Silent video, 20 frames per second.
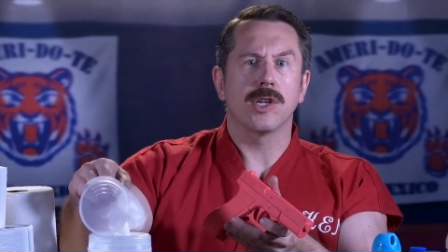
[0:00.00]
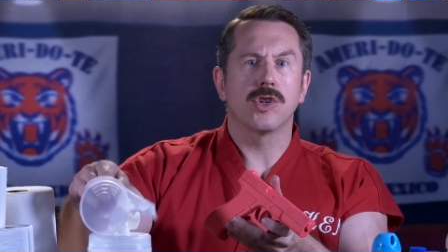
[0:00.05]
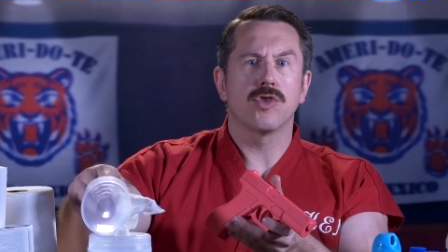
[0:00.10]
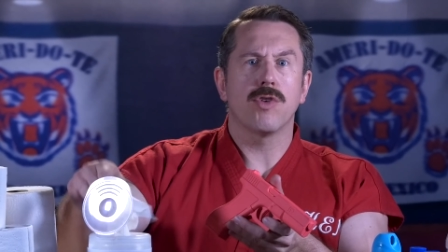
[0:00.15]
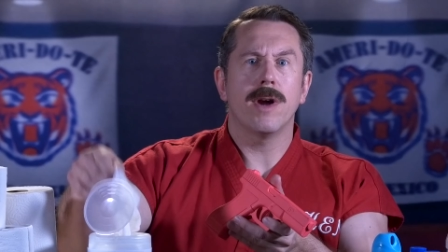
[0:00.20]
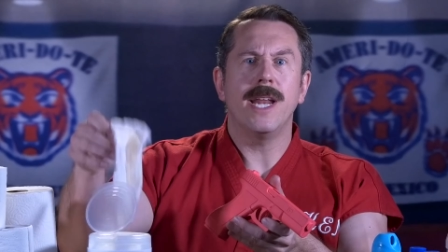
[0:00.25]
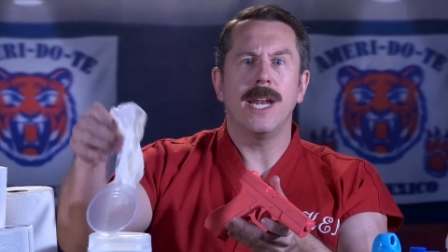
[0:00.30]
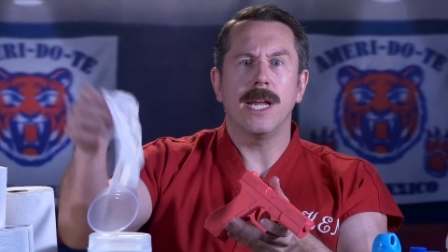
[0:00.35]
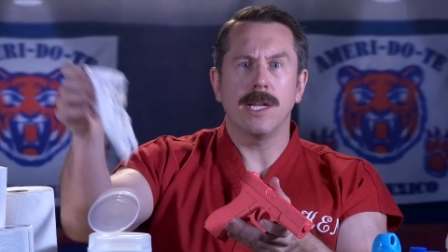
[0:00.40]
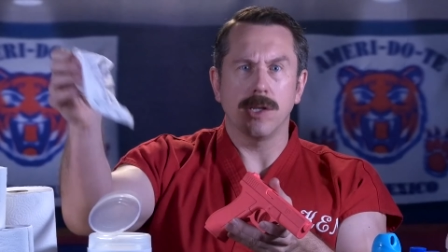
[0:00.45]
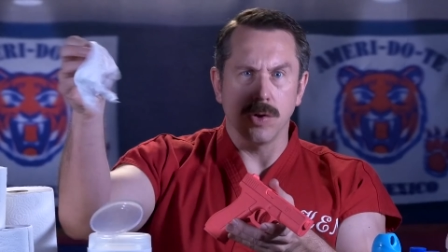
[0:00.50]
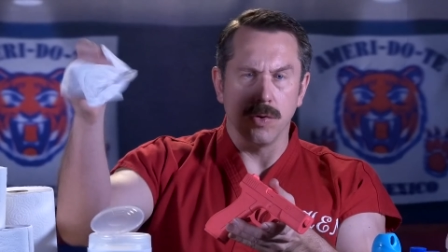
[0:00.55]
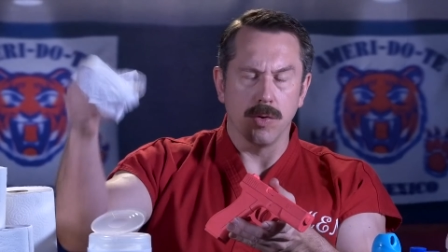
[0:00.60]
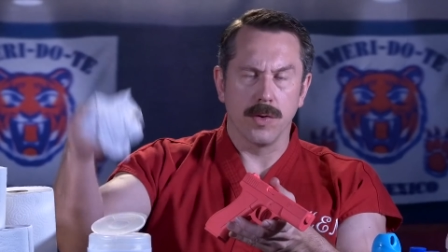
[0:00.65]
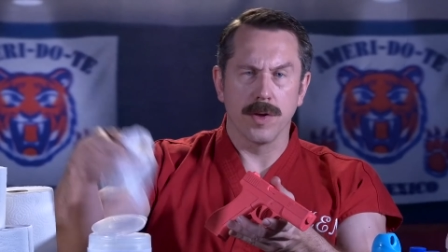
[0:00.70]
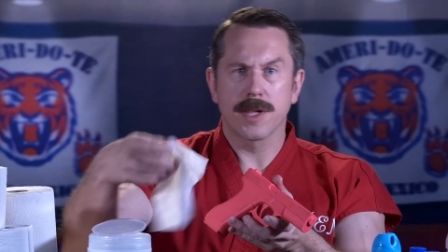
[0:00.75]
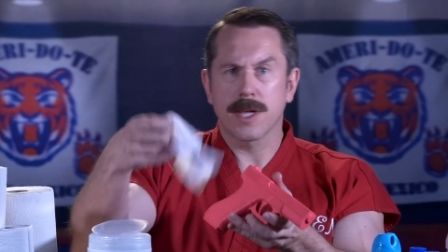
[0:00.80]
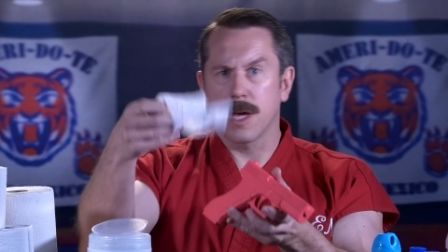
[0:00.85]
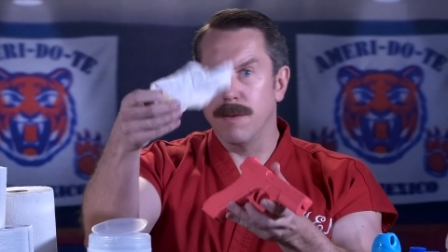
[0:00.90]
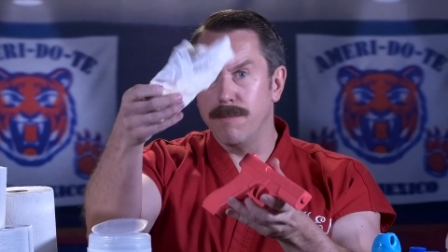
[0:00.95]
training
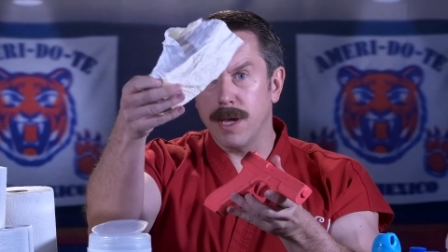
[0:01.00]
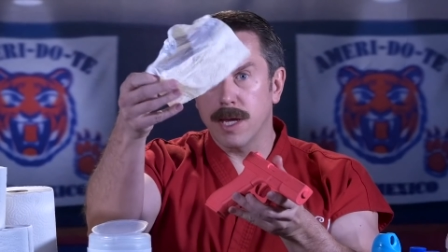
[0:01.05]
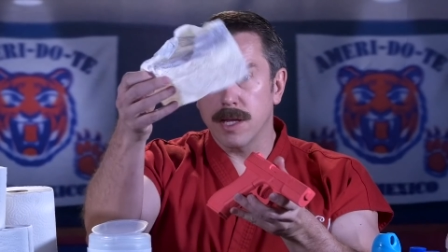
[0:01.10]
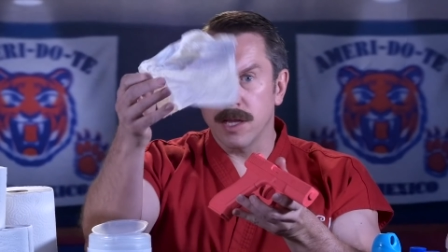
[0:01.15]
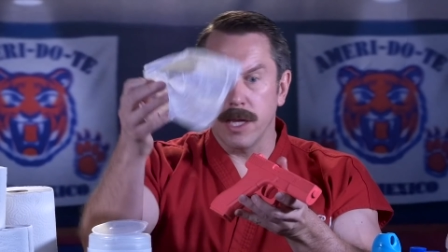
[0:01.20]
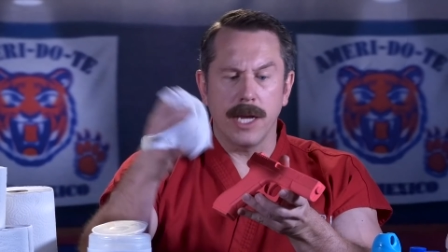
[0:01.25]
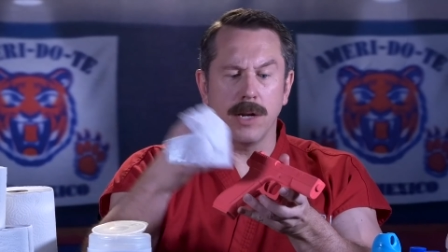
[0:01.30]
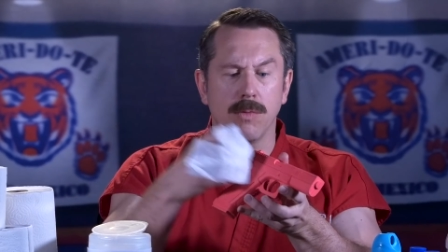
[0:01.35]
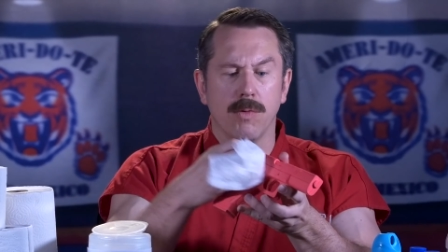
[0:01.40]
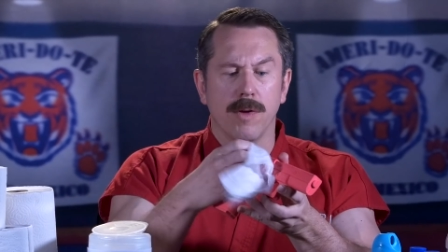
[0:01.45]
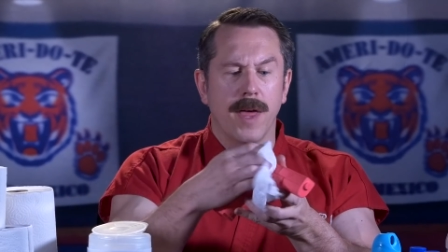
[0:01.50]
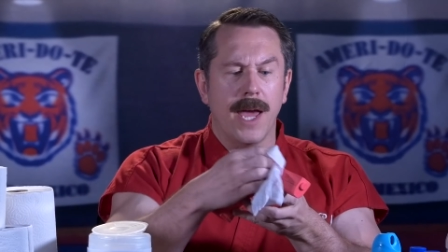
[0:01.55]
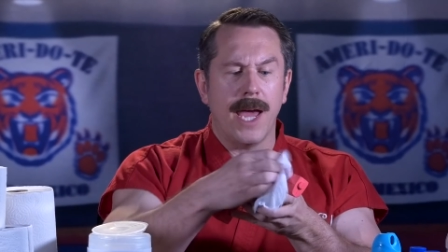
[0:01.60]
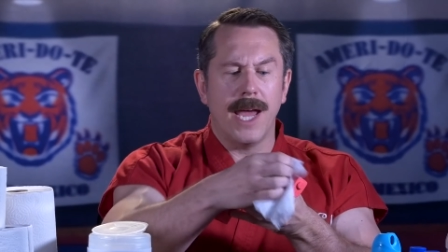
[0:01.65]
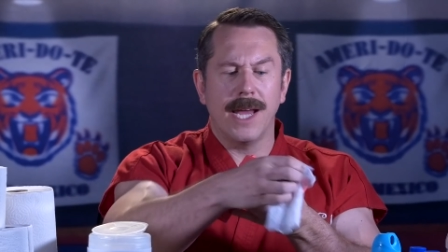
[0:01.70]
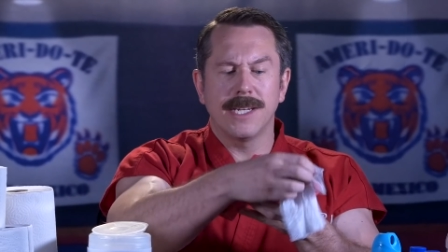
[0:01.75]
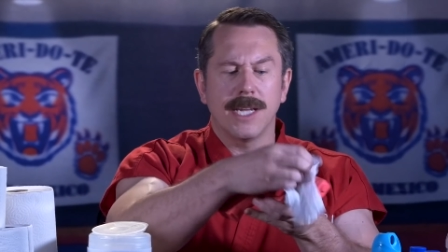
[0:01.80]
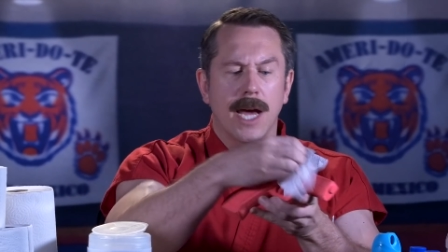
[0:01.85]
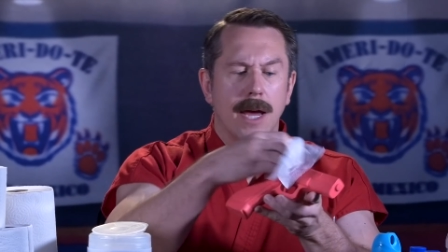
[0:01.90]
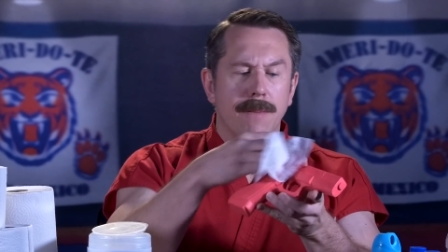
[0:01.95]
tools can be cleaned with
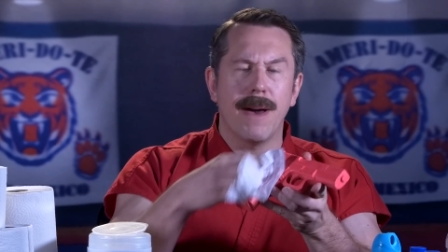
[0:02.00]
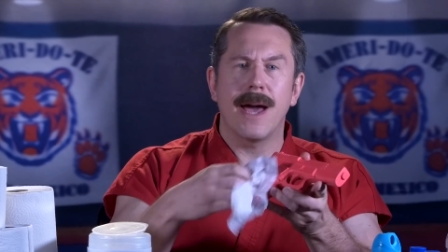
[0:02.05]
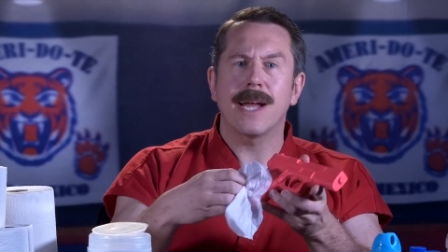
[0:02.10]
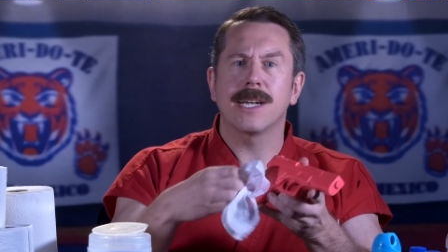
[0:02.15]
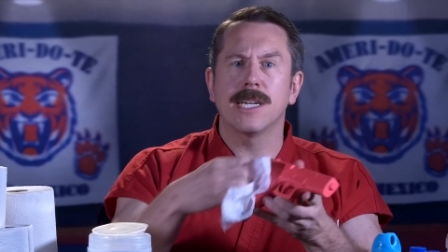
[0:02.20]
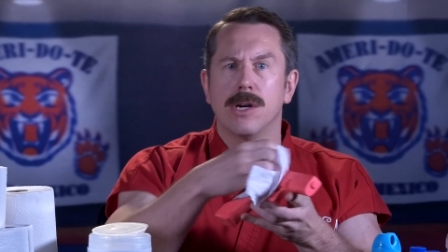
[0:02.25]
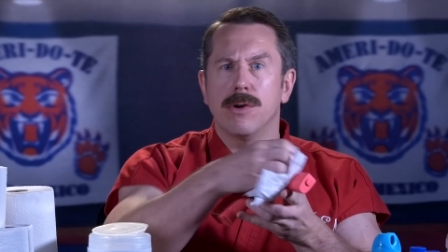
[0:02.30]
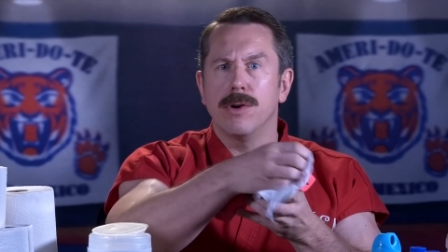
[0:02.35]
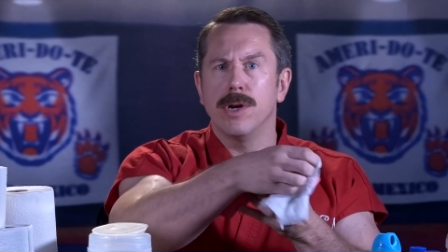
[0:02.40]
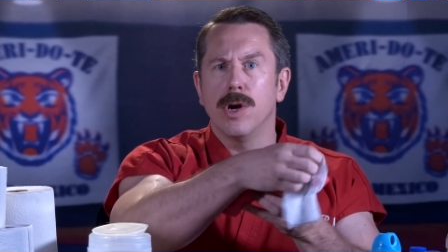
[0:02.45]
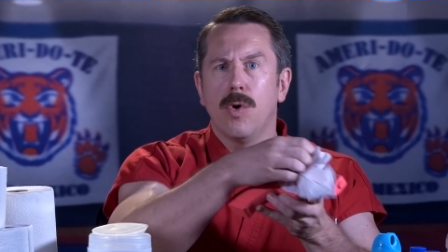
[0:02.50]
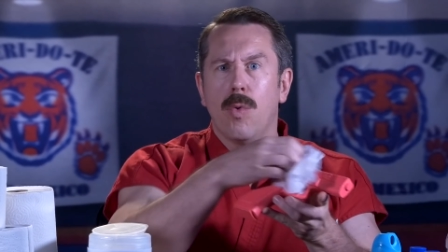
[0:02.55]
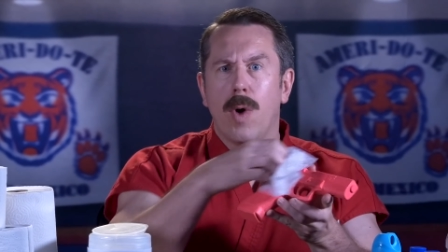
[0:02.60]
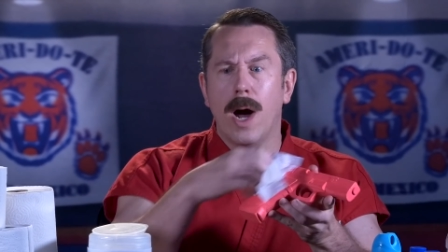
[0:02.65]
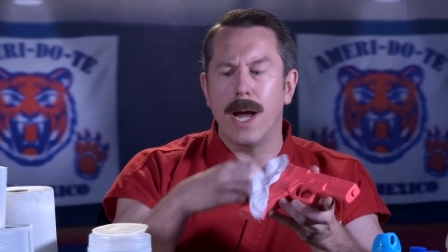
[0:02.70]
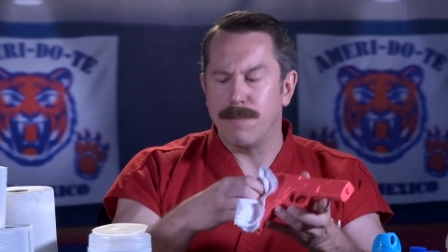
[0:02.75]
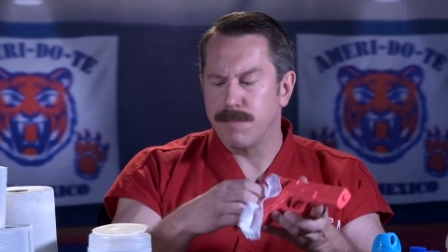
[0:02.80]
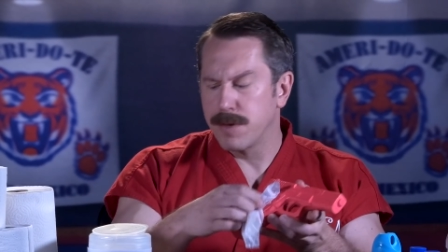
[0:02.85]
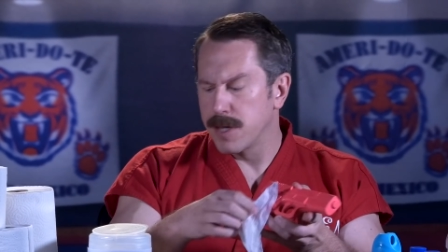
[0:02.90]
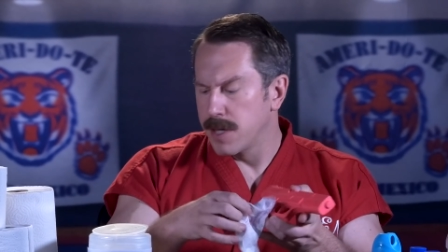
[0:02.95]
antibacterial
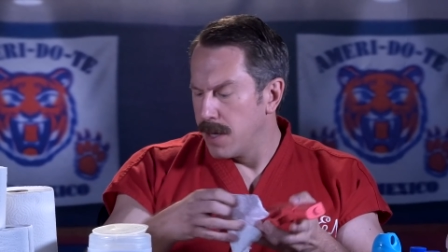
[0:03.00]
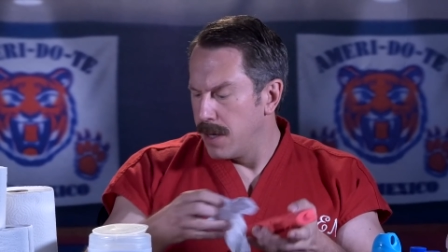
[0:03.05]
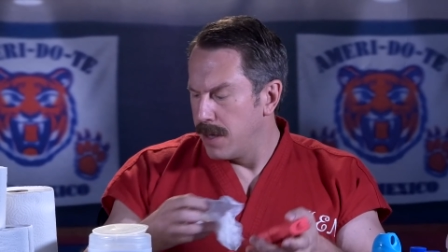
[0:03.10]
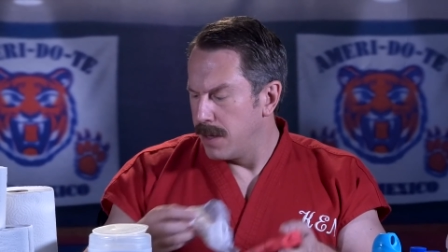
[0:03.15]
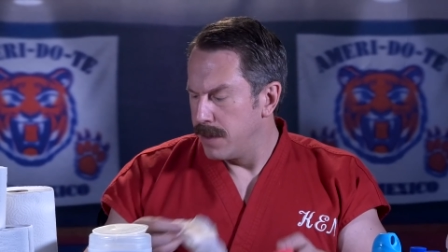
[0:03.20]
wipes.